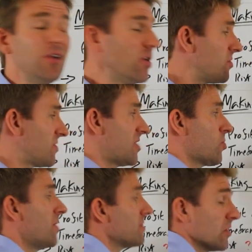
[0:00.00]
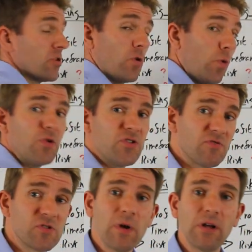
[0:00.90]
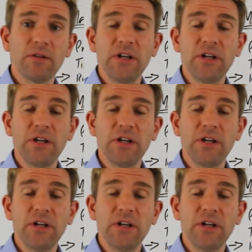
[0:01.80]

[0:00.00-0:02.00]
And you can always say 20% on the quarter as well.